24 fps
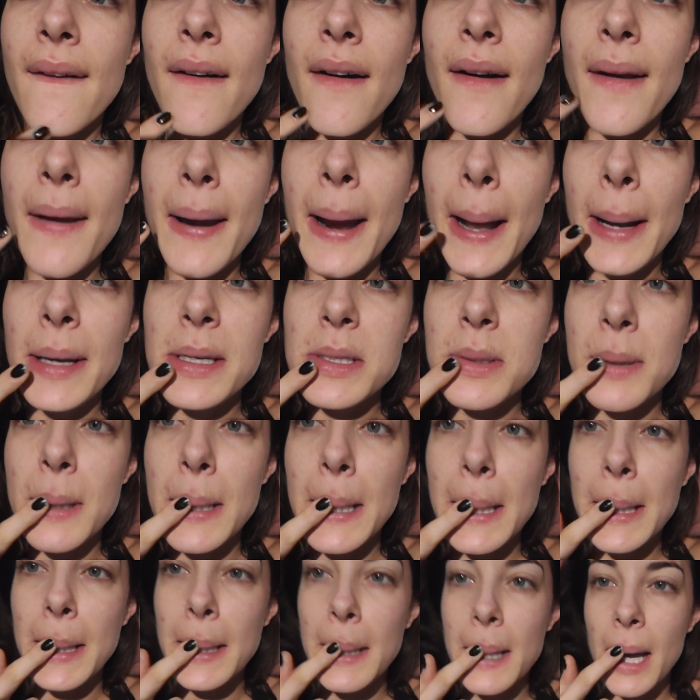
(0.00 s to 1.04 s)
I
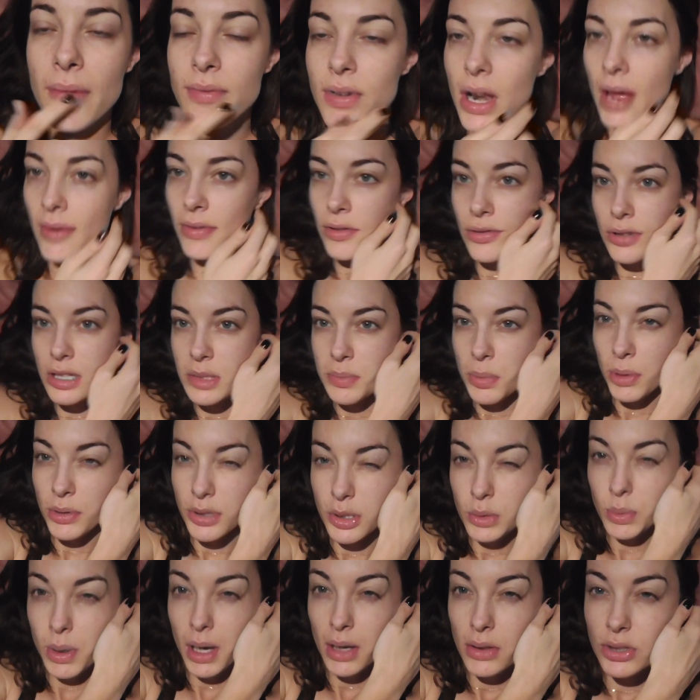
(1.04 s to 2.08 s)
naturally have never
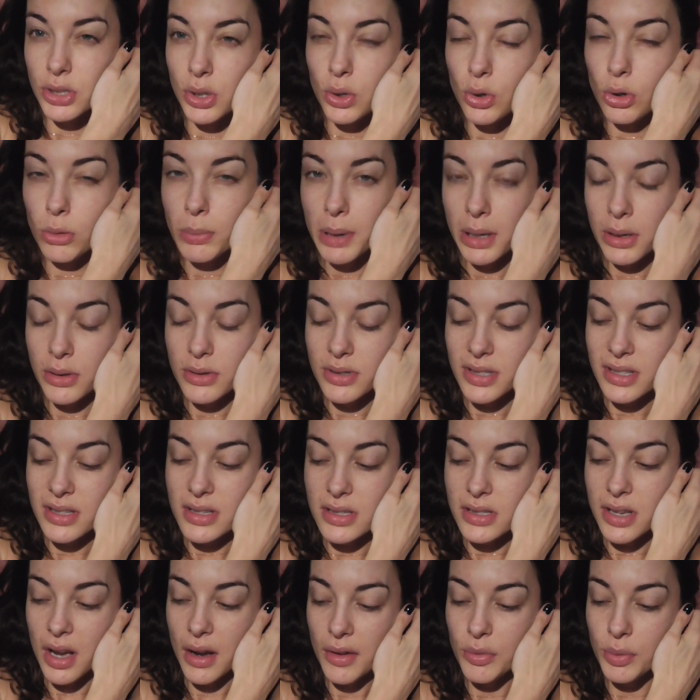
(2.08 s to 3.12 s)
responded well to hormones and
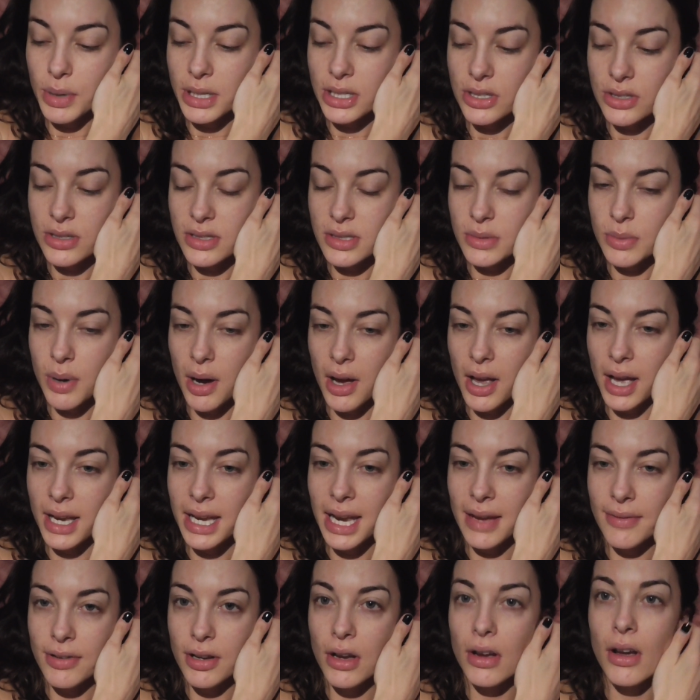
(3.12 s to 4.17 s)
stuff, which is why I
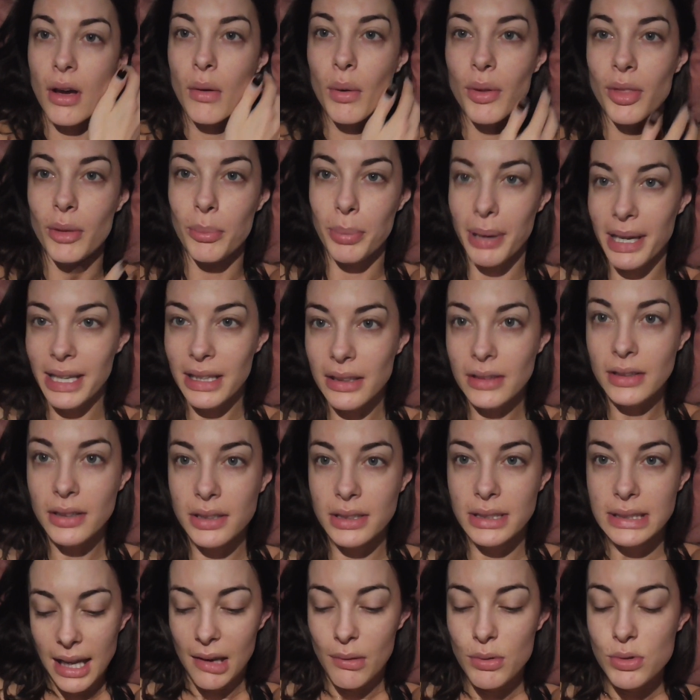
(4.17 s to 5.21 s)
never could go on the
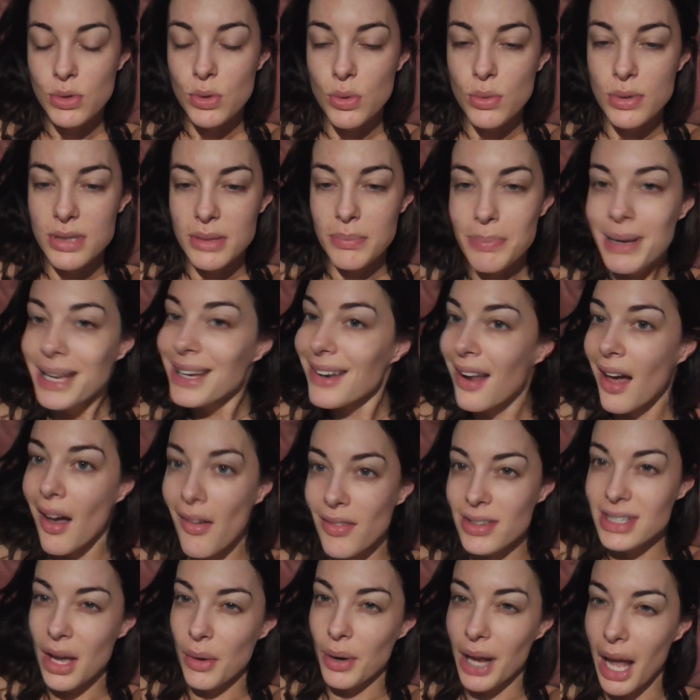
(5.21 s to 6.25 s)
pill. And I was always a bit
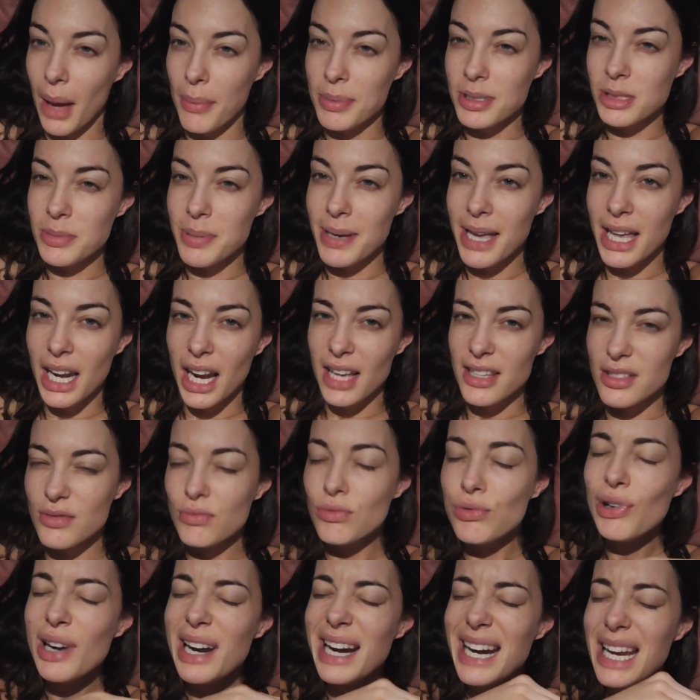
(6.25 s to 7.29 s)
nervous that would happen to me, and I
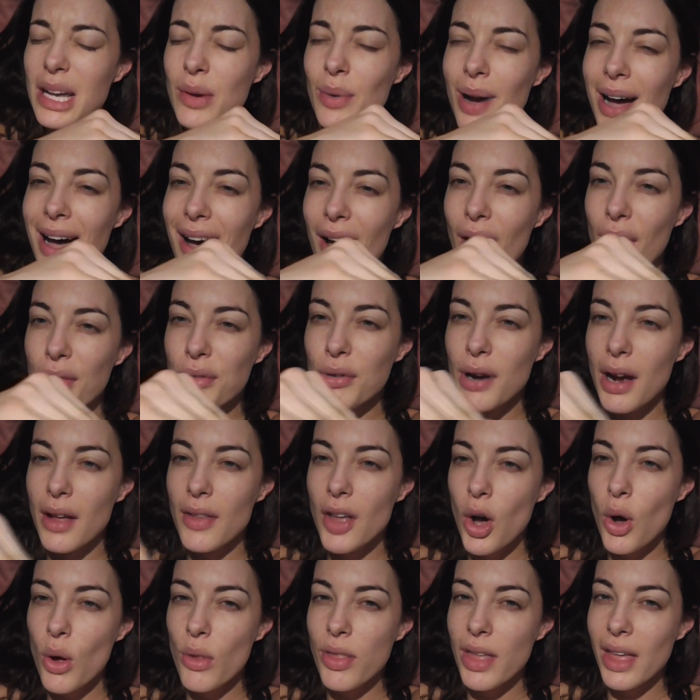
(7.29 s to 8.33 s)
did really well throughout
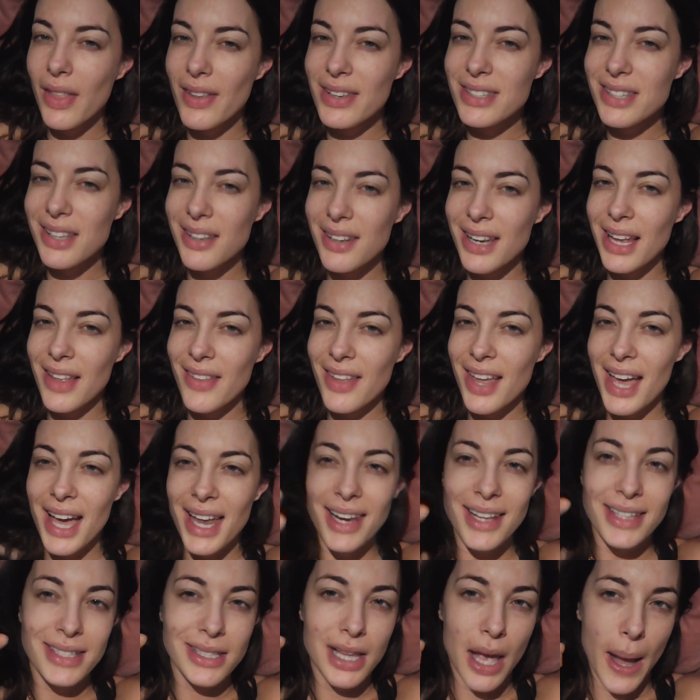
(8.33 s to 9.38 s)
the whole thing, and then suddenly at the
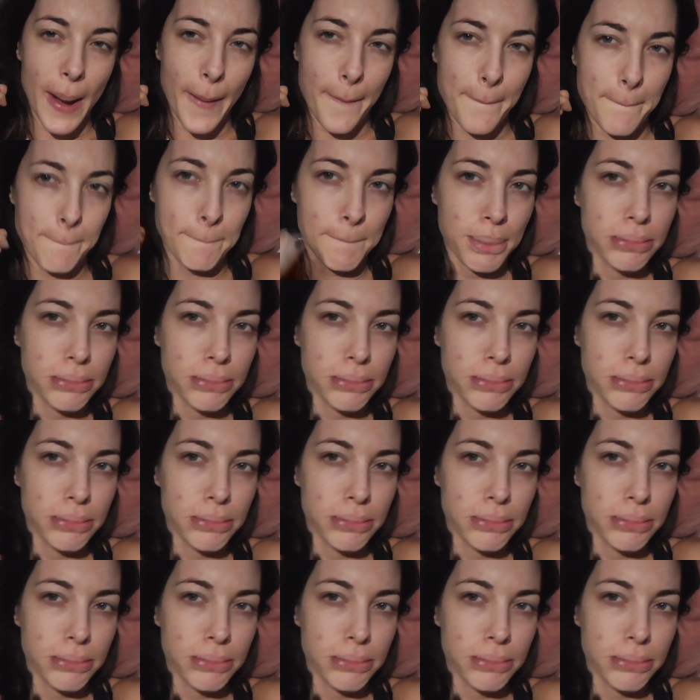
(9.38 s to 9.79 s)
end it's like...